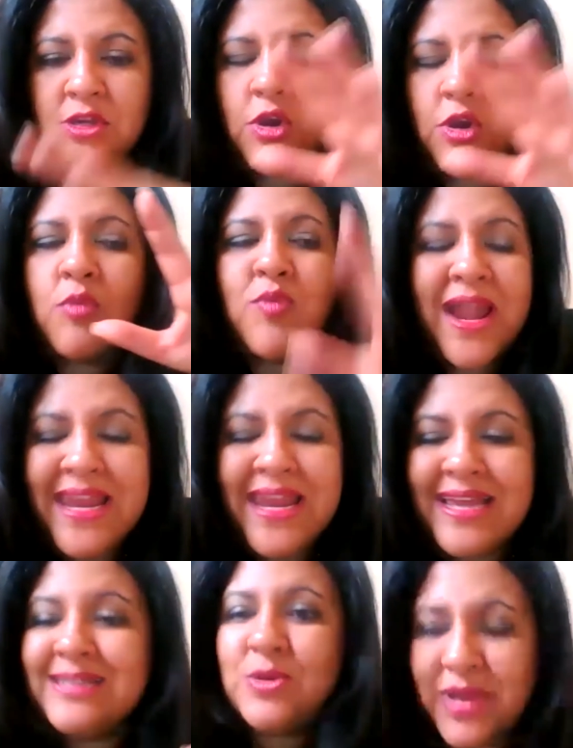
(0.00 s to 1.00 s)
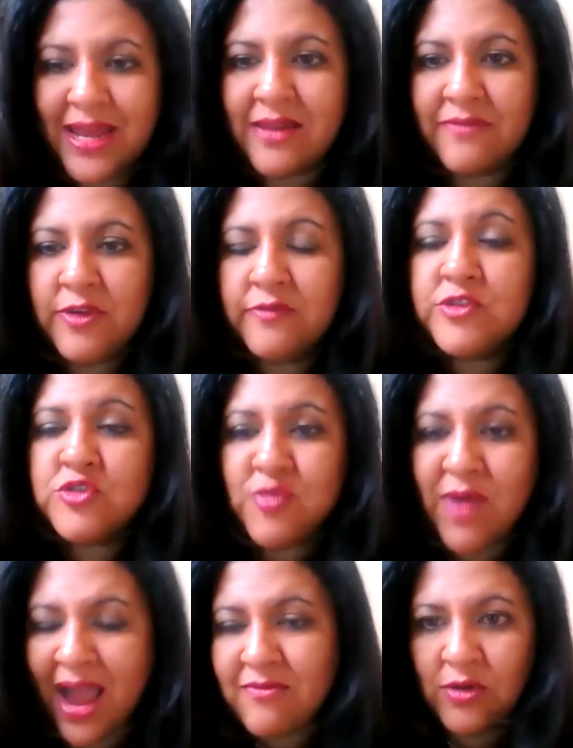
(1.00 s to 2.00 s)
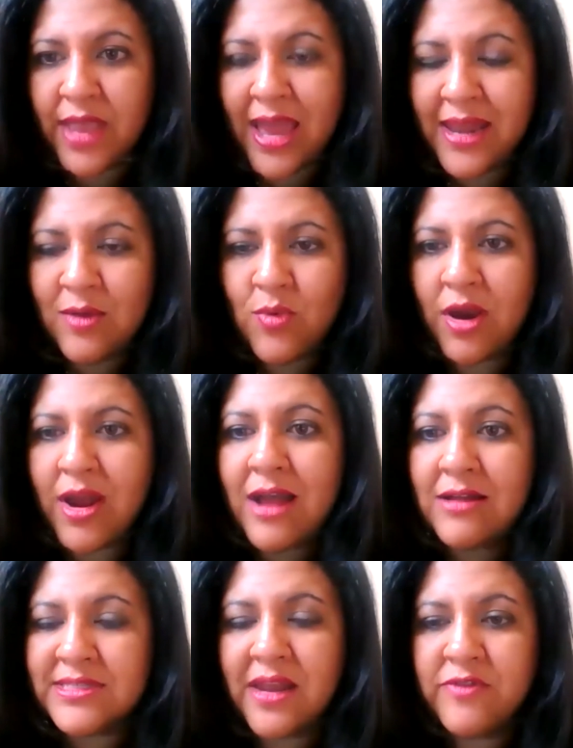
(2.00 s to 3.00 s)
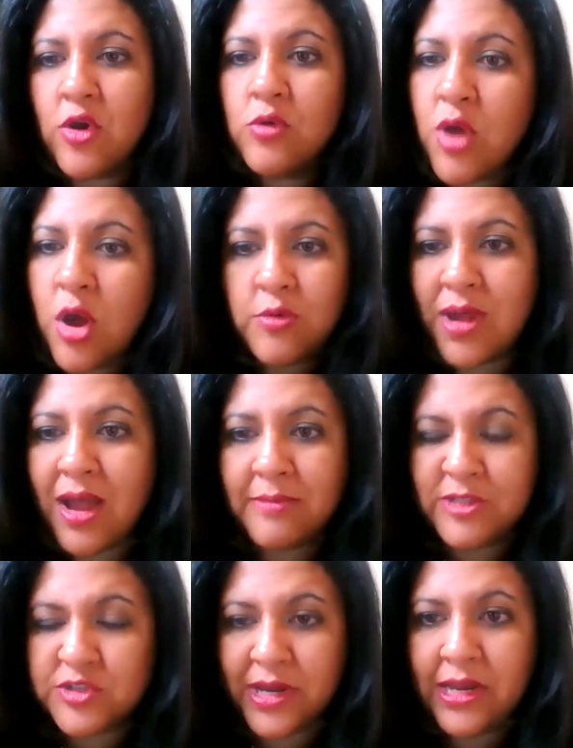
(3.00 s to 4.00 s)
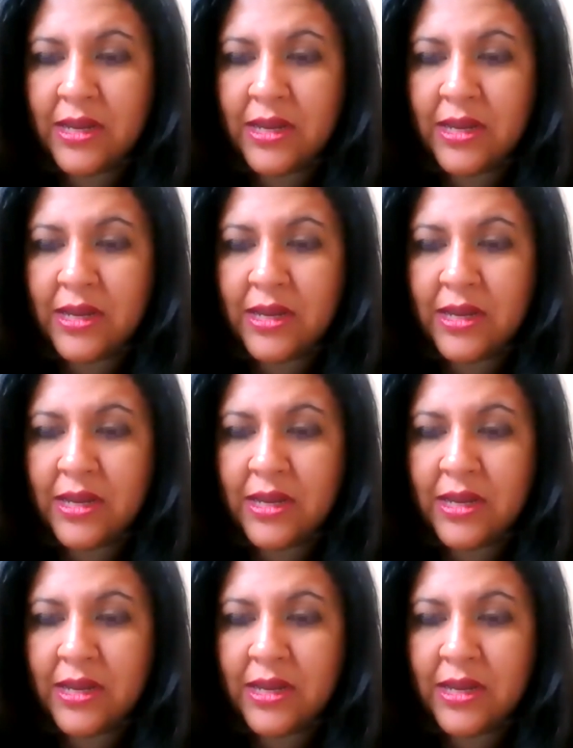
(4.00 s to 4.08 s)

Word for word: you're already doing it if you've traveled anywhere outside of your own home country.